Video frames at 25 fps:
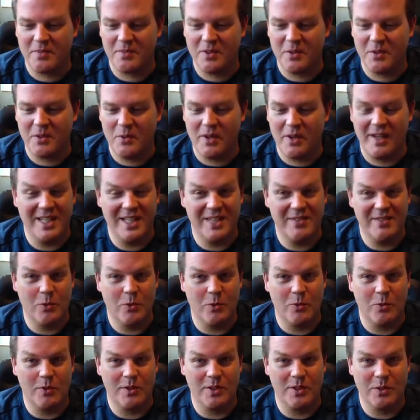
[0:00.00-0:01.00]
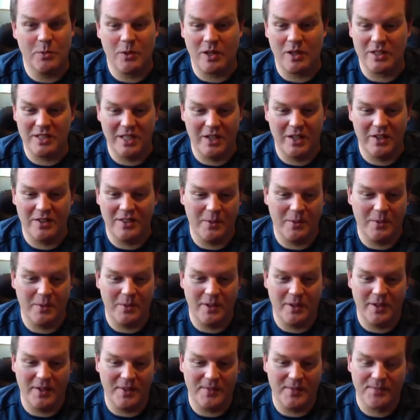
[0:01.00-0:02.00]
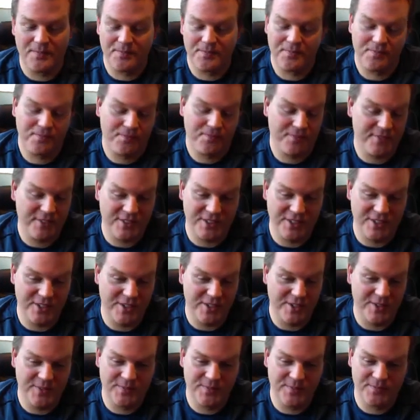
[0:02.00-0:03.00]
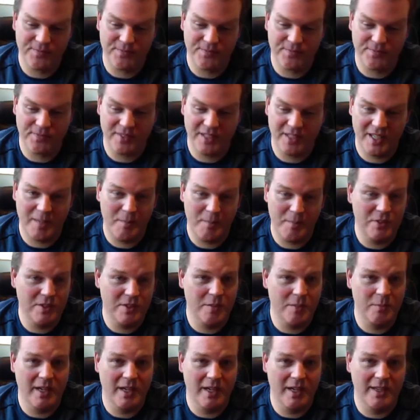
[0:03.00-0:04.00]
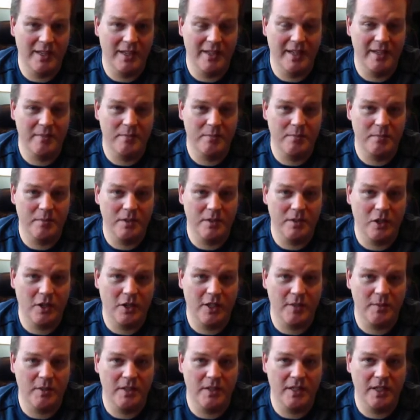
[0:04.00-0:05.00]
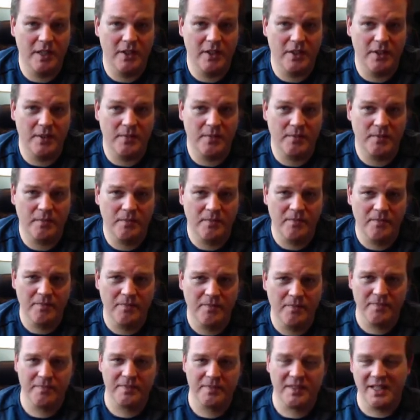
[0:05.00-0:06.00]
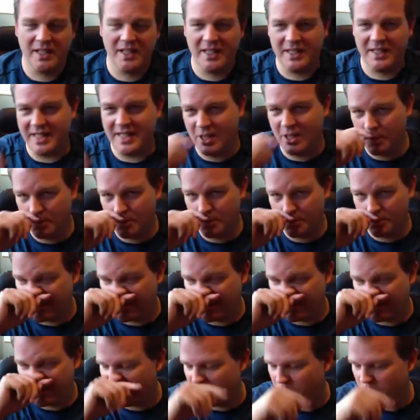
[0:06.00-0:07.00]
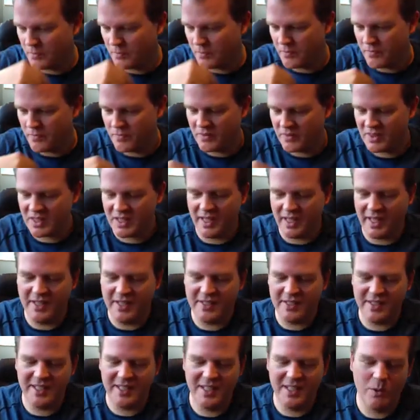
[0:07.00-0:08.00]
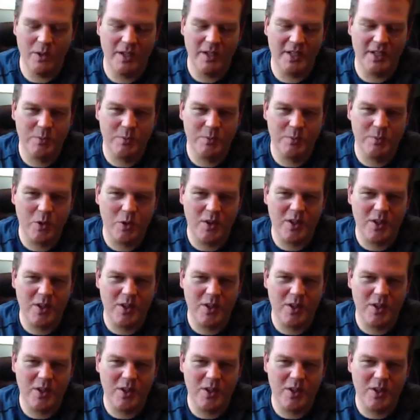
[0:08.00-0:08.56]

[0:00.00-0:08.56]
it never really works out that way. So I'm just not buying that argument either. Now, I just kind of want to explore